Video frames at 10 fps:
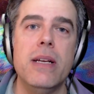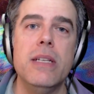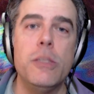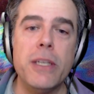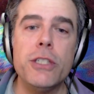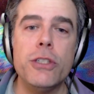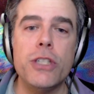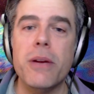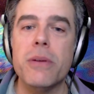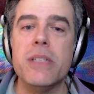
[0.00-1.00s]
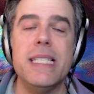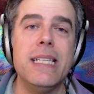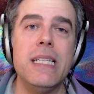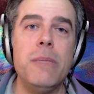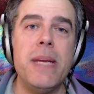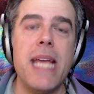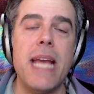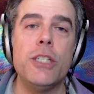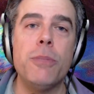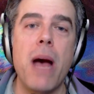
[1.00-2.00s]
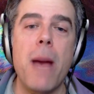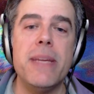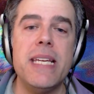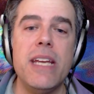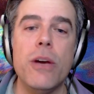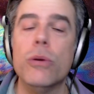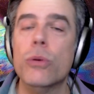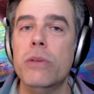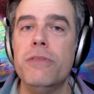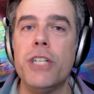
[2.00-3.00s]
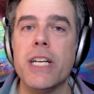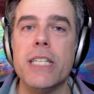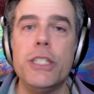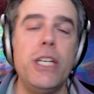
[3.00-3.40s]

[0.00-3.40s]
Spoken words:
Special shout out to Dylan PH, Papa Dio, Groove Chicken,